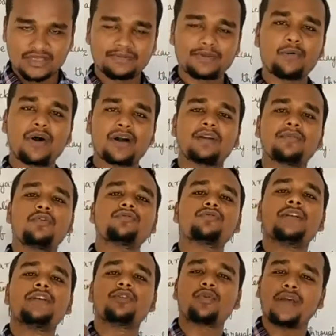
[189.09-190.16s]
if the water flows
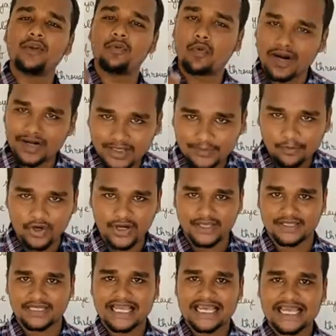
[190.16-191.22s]
into any water
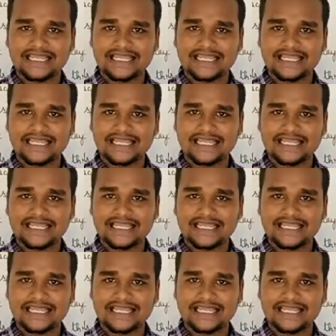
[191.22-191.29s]
bodies,